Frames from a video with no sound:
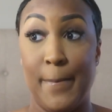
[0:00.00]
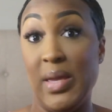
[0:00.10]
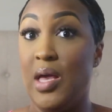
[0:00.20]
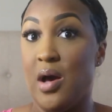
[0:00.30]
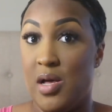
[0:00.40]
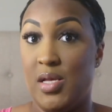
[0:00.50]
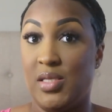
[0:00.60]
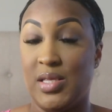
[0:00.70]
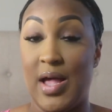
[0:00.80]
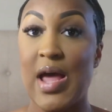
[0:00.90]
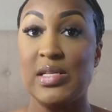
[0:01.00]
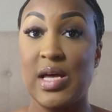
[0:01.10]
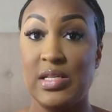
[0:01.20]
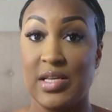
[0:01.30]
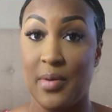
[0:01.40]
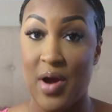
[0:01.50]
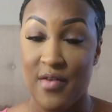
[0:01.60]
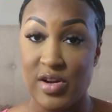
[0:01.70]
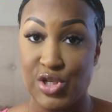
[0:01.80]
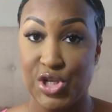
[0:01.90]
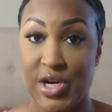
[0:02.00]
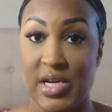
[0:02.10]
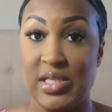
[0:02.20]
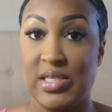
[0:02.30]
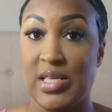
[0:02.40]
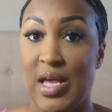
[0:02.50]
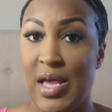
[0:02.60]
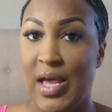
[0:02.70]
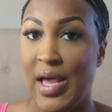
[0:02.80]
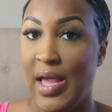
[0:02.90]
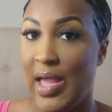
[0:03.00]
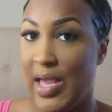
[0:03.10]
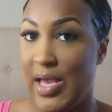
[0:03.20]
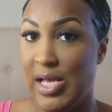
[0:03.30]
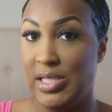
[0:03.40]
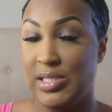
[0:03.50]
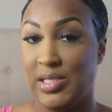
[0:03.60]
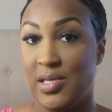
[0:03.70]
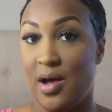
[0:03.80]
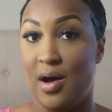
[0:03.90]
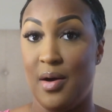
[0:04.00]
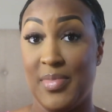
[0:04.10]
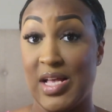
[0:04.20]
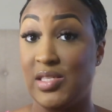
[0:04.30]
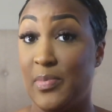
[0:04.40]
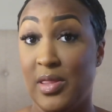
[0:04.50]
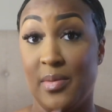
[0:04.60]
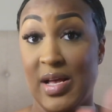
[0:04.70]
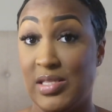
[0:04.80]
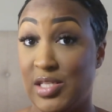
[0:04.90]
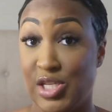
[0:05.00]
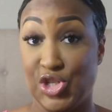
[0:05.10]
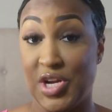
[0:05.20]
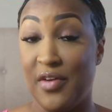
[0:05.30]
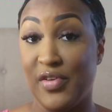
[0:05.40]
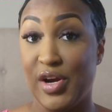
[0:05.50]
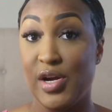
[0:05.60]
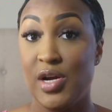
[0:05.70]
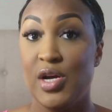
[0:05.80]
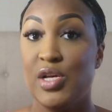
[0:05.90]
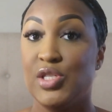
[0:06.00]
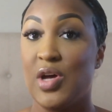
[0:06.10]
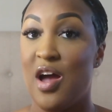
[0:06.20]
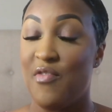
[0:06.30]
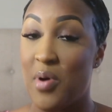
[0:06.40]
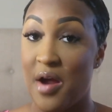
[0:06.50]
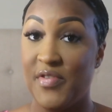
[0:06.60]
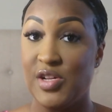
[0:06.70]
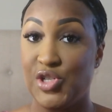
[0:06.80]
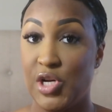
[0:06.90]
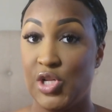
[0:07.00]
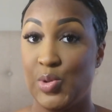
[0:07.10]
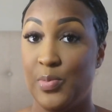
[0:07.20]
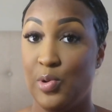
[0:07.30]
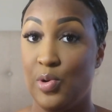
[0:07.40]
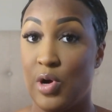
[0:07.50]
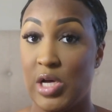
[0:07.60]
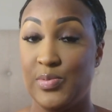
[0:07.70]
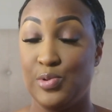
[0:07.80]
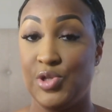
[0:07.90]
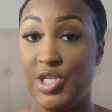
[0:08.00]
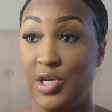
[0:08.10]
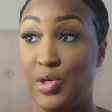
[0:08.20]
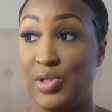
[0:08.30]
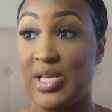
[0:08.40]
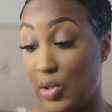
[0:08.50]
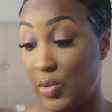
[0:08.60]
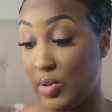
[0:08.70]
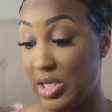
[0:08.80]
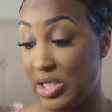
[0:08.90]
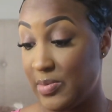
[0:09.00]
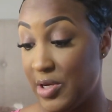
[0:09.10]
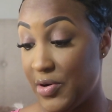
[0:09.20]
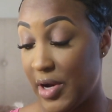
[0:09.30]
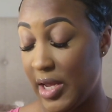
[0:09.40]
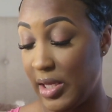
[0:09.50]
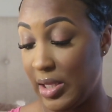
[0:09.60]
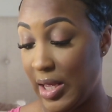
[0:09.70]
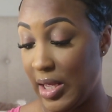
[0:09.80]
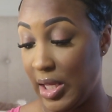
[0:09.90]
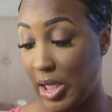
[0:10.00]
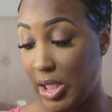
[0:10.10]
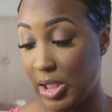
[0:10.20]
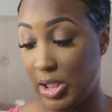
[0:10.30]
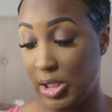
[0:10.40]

because like, I decided to get private insurance and um, that's been the best decision ever. So I have private insurance with Blue Cross Blue Shield. So it's been great. Like,